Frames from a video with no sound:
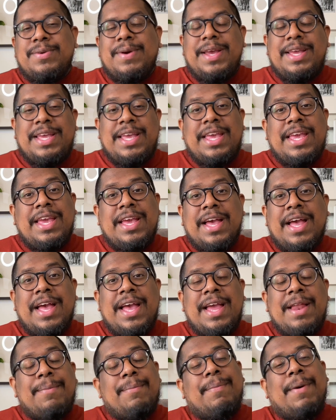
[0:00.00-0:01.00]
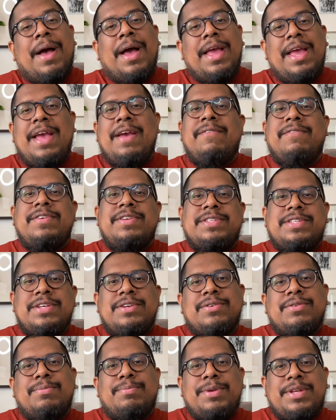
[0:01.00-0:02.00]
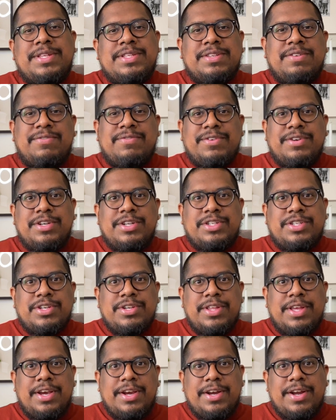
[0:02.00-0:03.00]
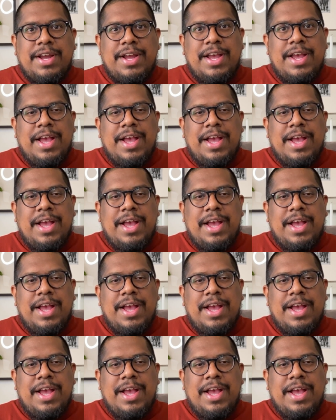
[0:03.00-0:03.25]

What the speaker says: IKEA and buy every single piece of furniture there.